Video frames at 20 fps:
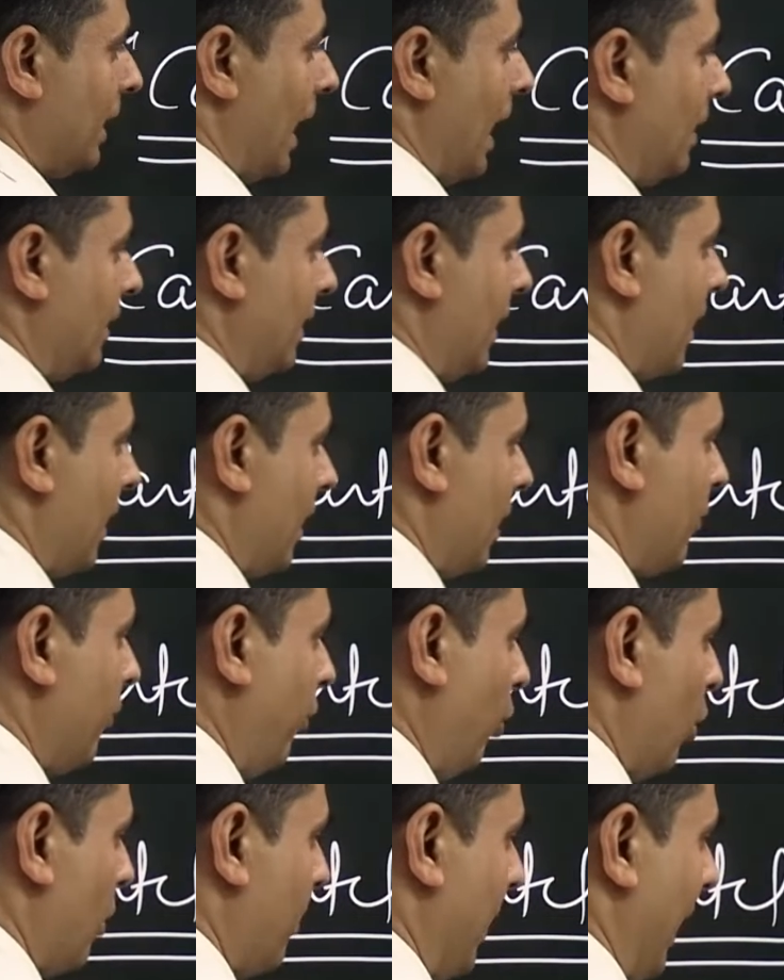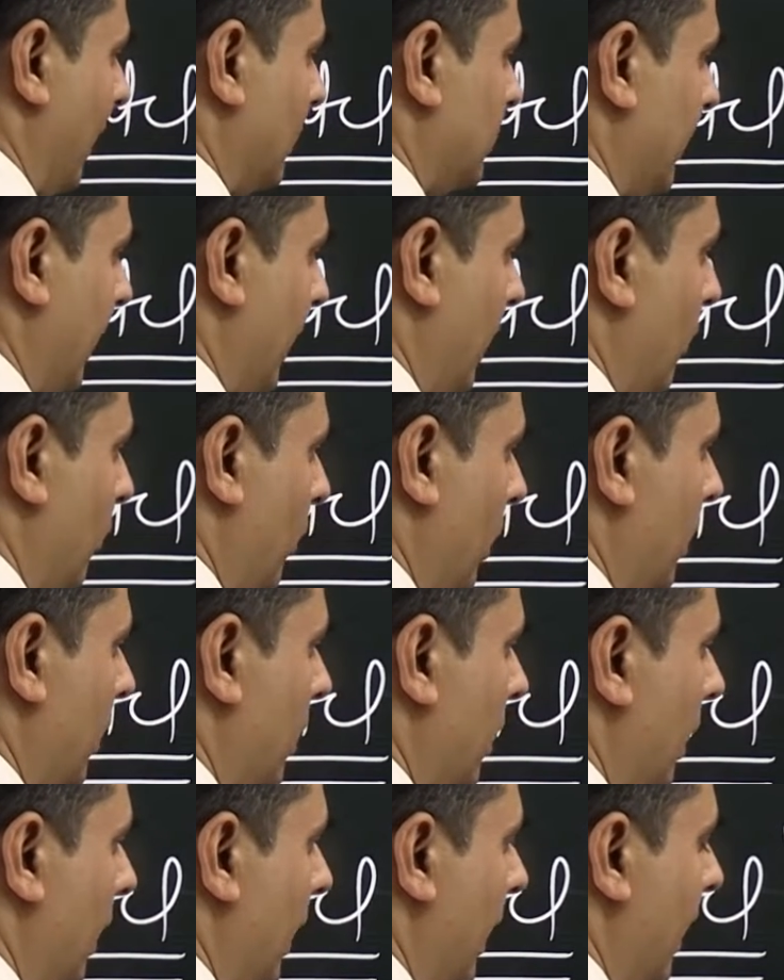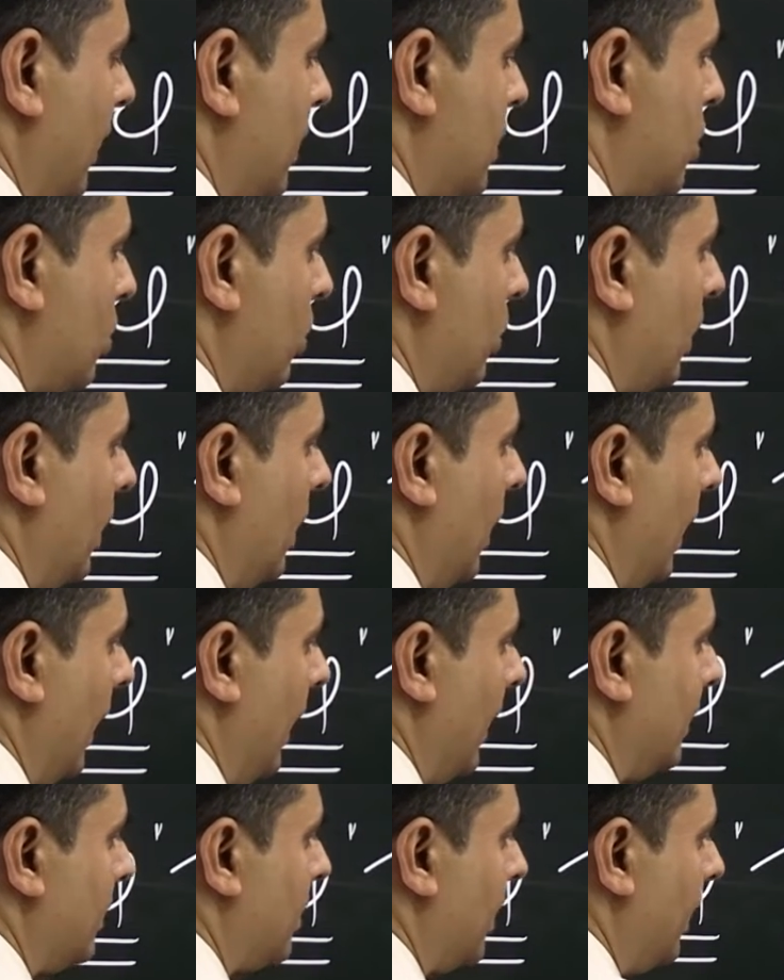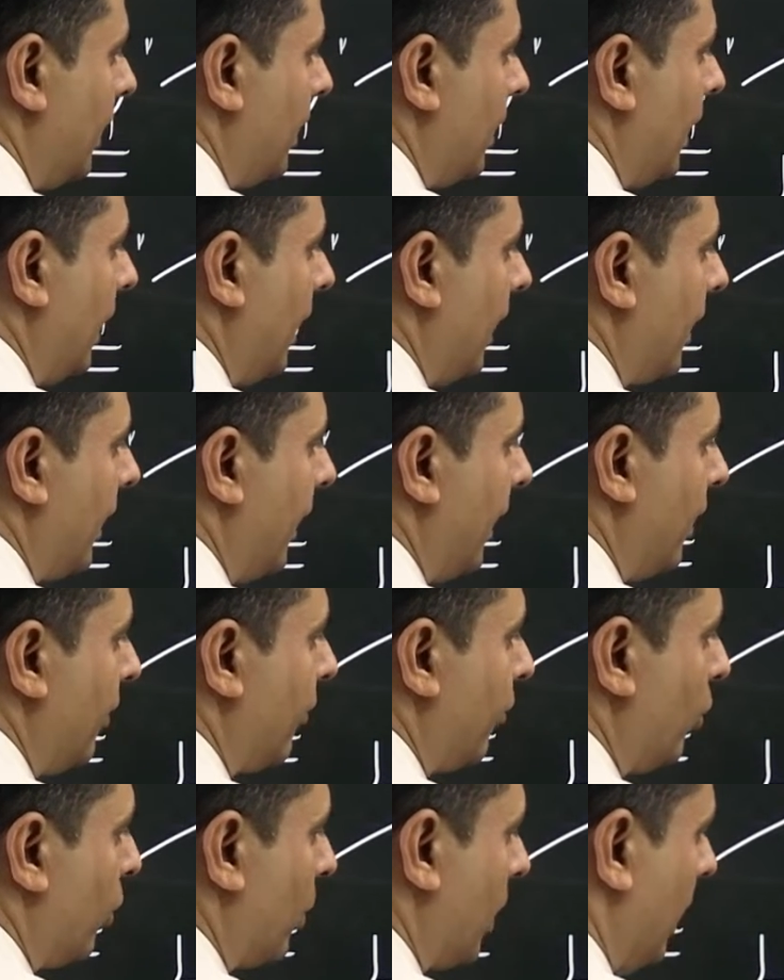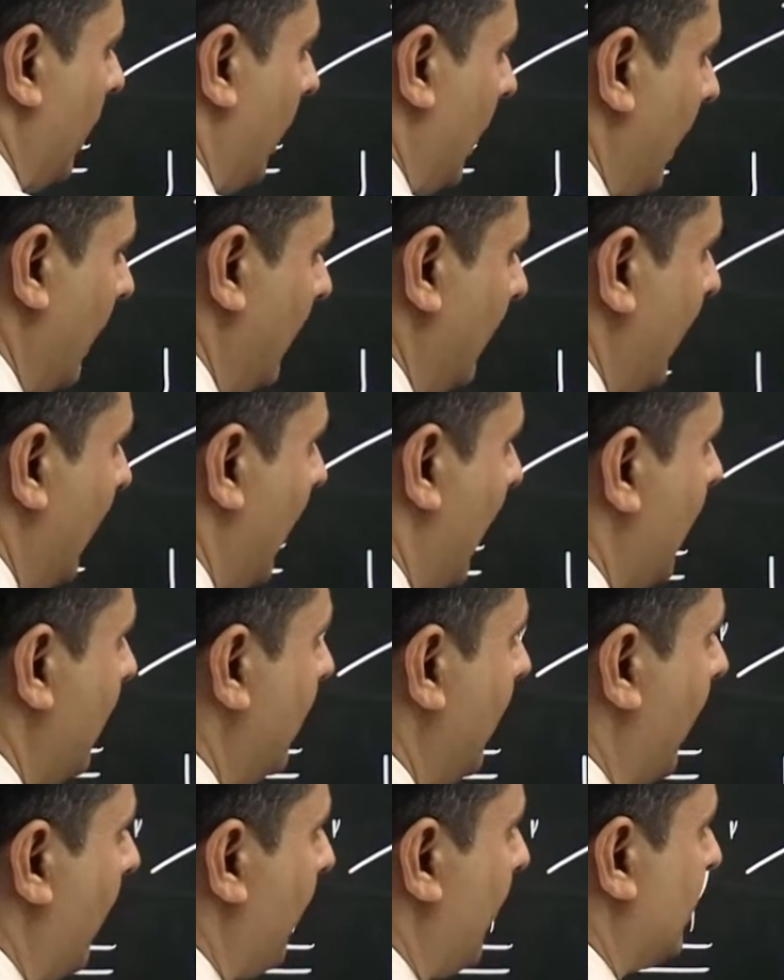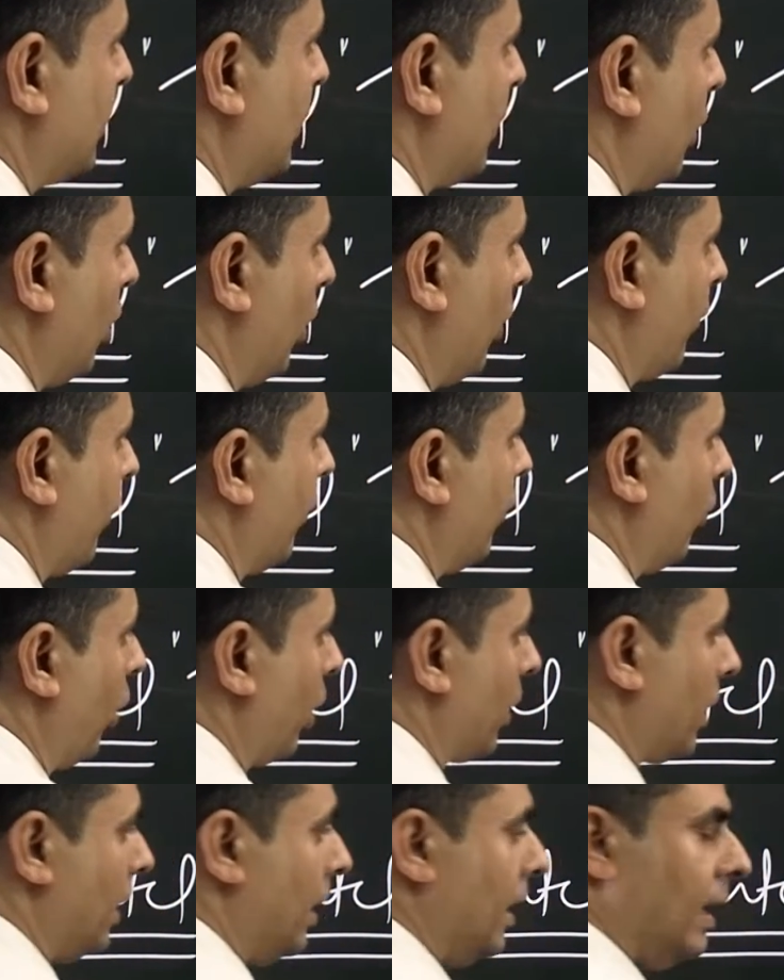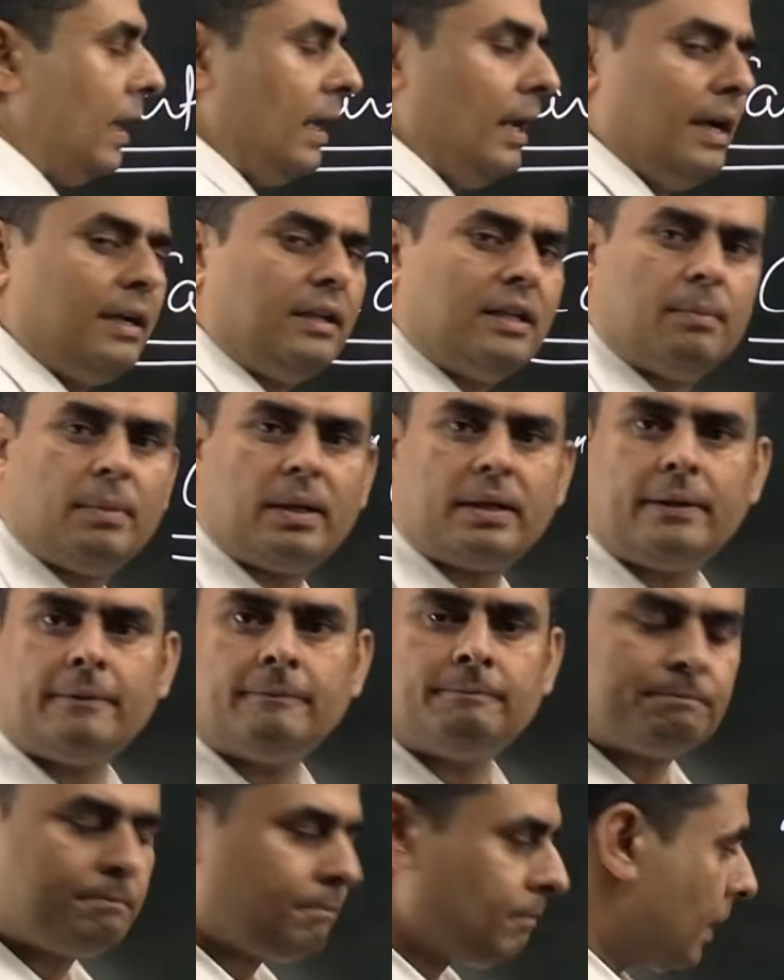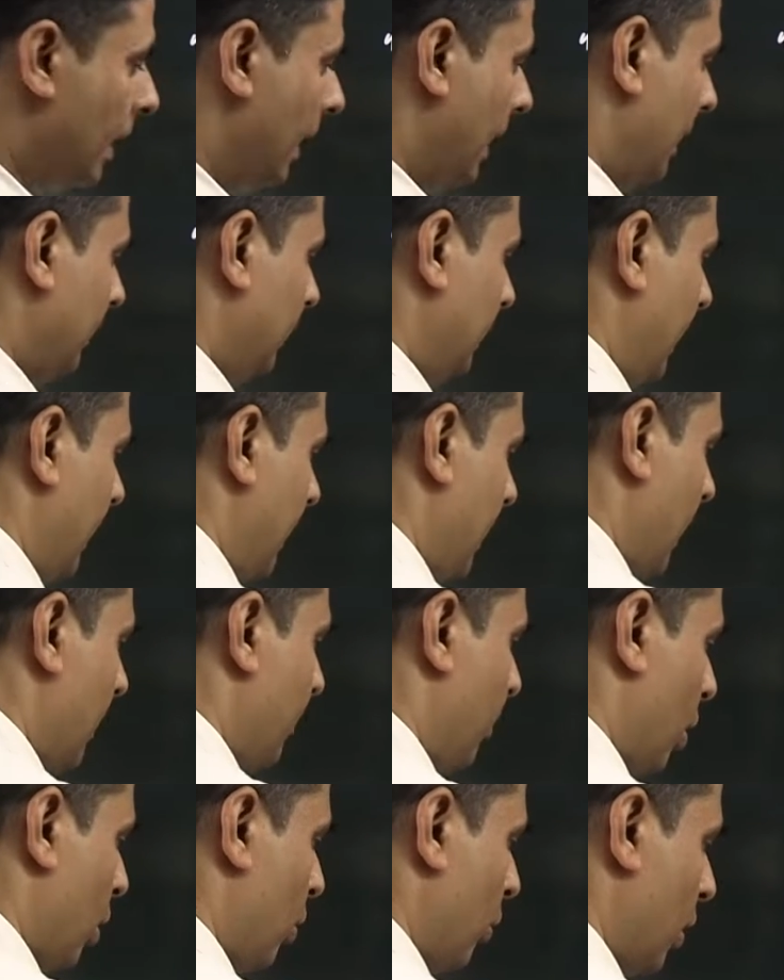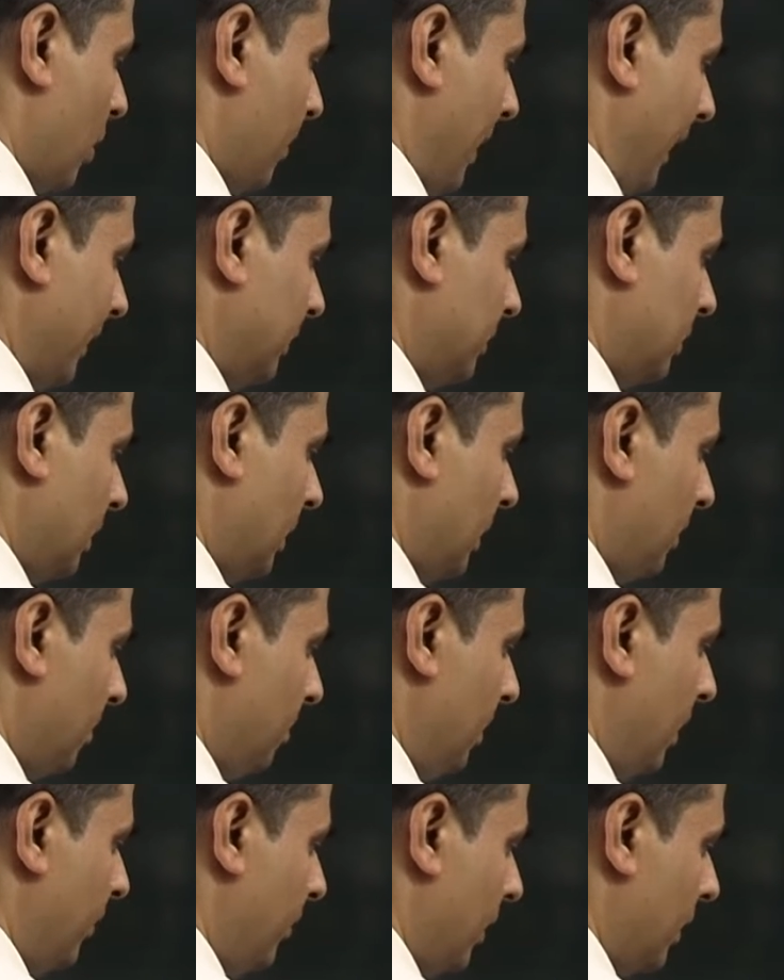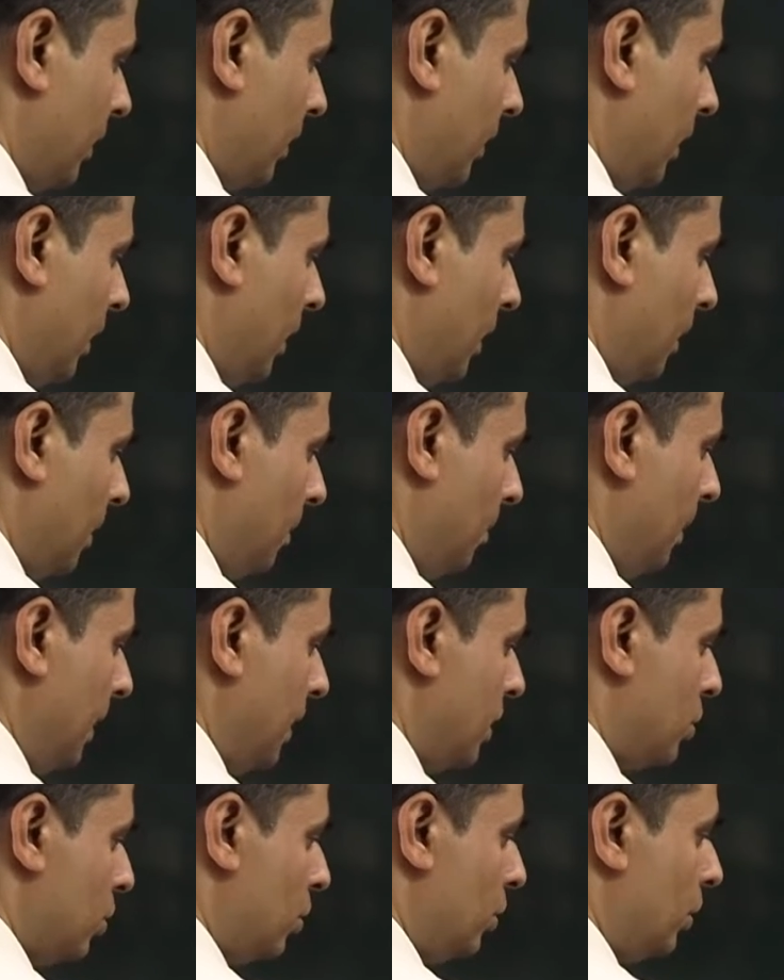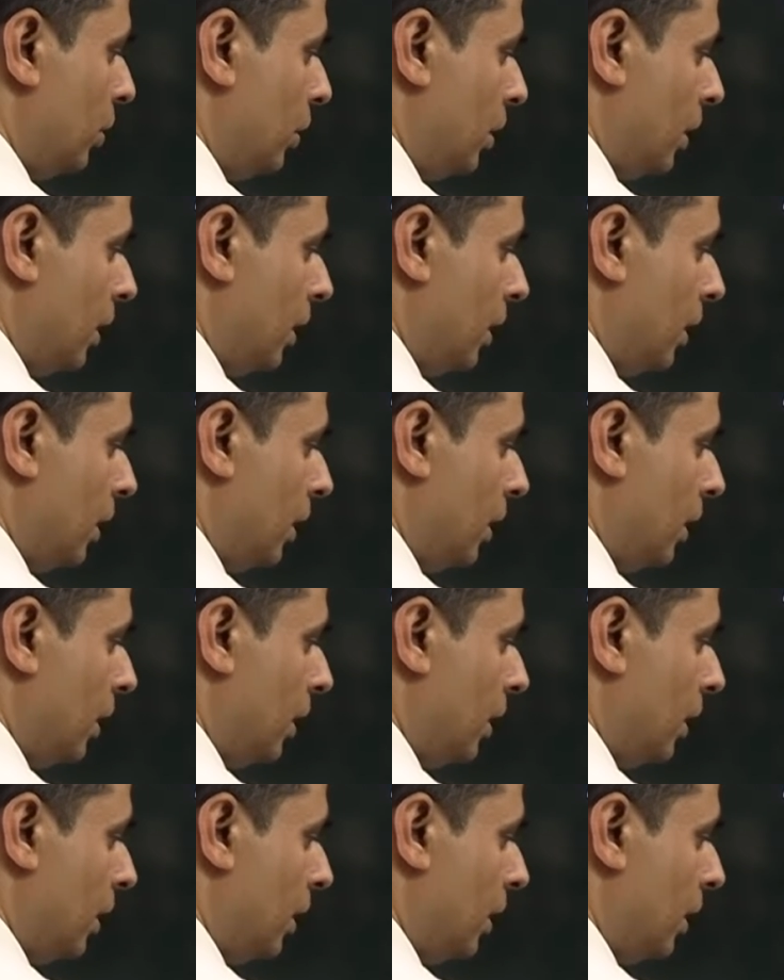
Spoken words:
that there are 4 banks, L1, L2, L3 and L4, and they are in the capacity of what? Lend the money. And there are borrower banks, B1, B2,